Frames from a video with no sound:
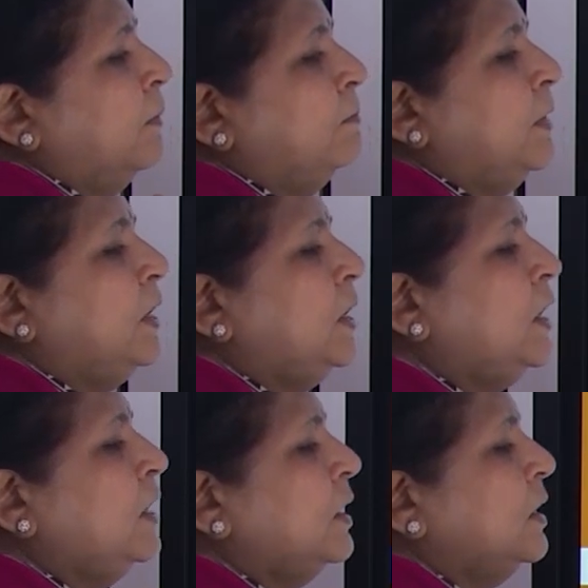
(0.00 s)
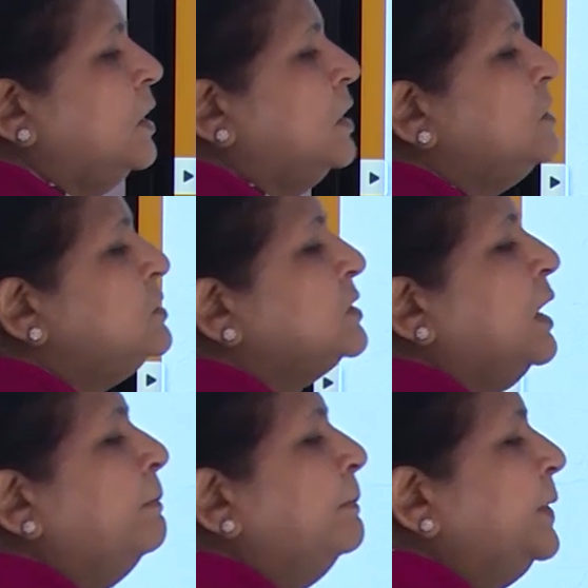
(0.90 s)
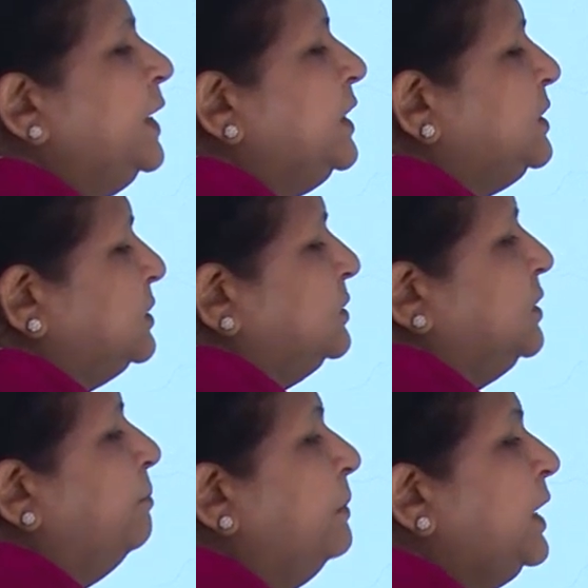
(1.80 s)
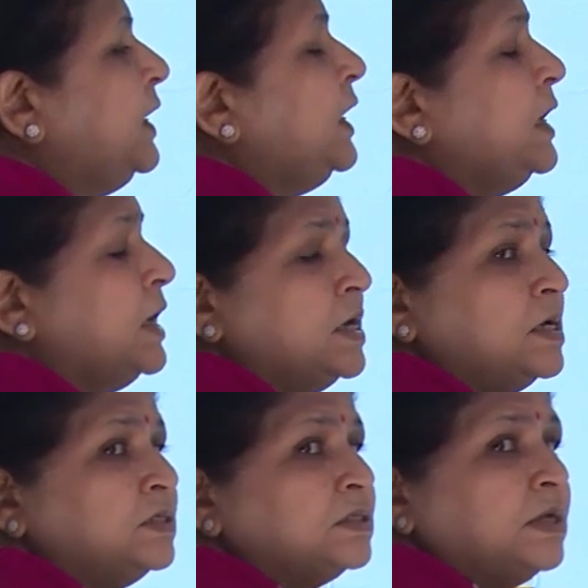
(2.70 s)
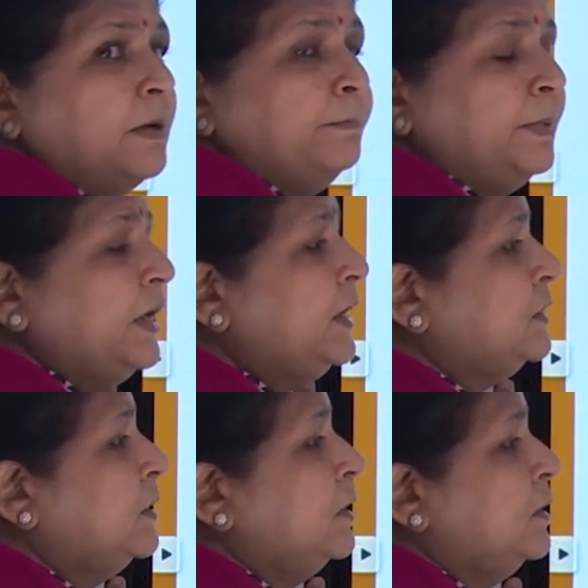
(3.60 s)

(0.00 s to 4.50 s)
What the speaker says: Meaning is complete. The meaning is complete.